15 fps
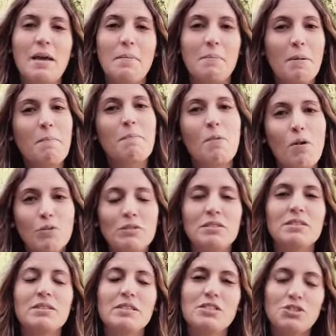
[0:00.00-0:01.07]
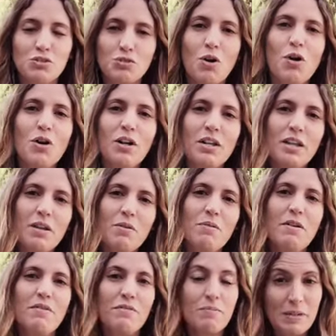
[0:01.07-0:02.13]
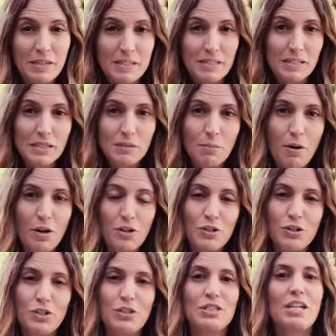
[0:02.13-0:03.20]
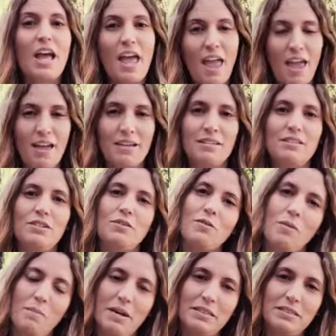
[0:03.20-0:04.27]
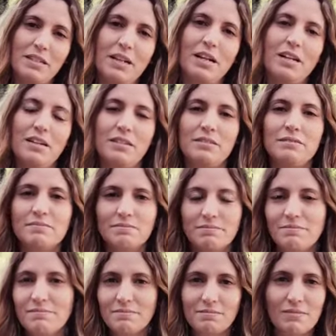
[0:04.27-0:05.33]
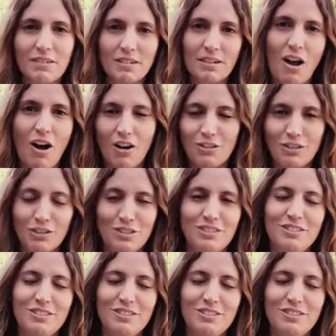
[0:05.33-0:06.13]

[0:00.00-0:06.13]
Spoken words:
but most strongly with business partners and your romantic partner.